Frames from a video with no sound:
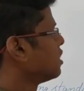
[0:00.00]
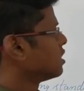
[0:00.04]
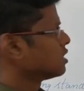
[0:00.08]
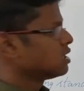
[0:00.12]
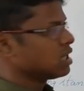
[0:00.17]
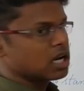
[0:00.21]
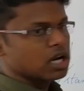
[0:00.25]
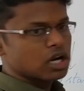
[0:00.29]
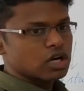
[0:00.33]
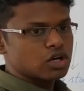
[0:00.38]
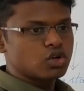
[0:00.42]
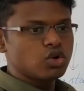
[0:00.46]

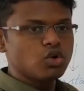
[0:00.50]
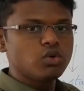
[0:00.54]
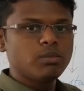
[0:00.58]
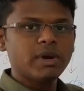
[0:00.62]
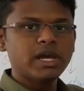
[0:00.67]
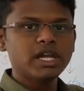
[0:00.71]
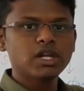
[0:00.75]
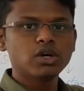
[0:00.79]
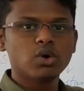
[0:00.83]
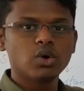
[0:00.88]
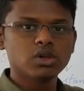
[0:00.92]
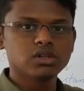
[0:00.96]
There are two
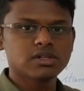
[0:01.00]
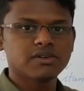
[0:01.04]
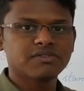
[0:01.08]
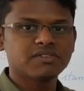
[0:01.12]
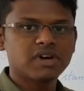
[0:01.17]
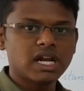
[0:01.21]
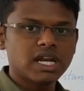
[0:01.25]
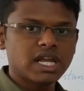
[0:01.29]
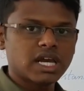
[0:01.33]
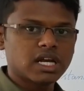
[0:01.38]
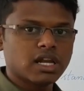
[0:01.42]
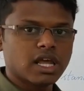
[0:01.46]
main goals of
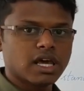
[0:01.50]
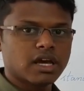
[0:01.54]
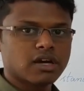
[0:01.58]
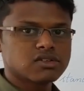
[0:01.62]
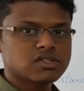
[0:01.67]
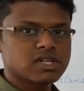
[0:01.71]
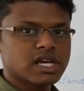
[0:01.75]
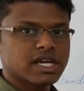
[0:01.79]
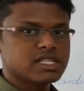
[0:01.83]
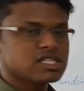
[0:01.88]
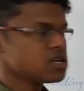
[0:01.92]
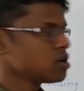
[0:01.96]
cardiac
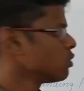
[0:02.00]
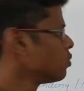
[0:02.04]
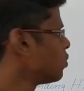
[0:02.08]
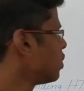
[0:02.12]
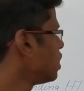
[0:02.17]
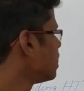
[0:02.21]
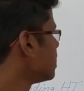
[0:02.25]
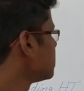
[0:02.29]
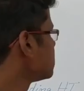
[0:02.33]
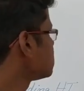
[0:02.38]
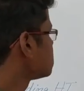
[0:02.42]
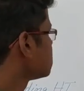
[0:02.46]
glycosides.
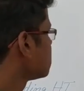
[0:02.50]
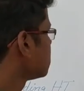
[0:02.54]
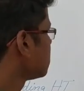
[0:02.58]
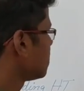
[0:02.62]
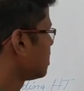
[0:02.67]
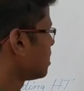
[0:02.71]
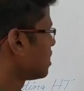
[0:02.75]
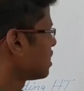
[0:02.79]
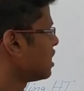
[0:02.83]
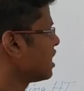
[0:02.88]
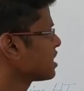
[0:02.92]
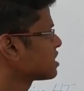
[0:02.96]
One is
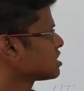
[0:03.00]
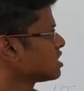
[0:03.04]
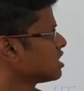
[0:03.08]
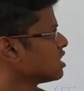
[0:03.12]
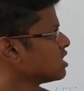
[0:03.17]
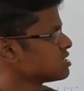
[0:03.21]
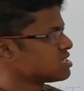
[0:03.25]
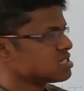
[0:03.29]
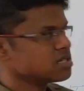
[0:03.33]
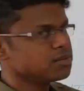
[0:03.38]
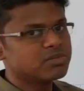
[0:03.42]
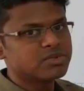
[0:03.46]
reduction
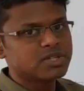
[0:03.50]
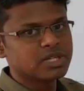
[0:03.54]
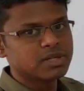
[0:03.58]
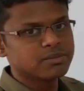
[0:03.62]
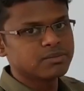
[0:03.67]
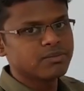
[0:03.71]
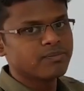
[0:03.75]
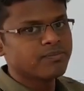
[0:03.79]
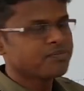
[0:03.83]
in symptom.